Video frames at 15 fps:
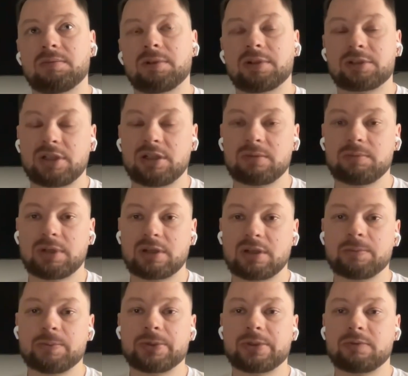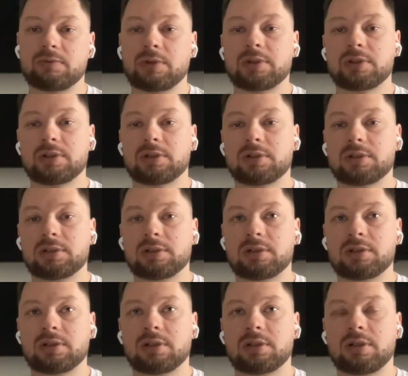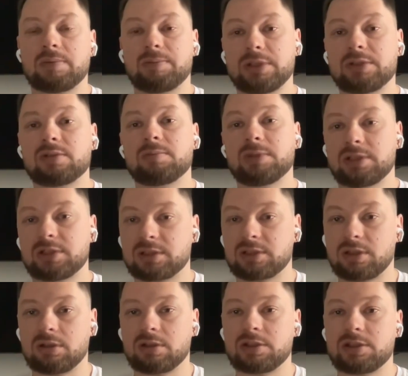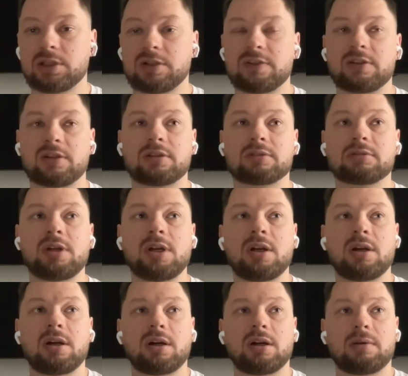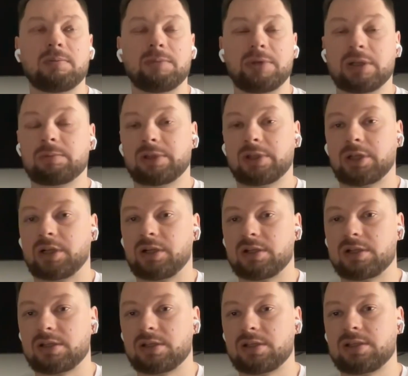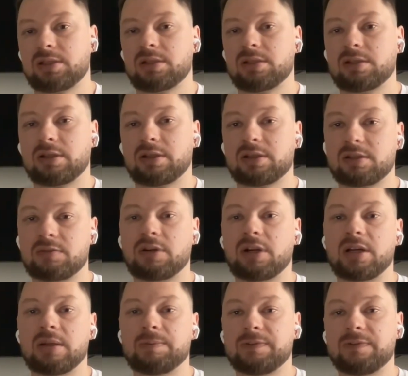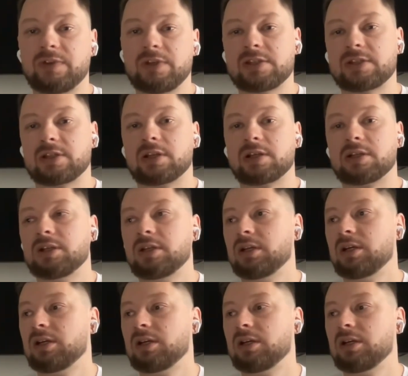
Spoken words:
blockchain becomes rather a B2B technology. So big players like Stripe, Visa,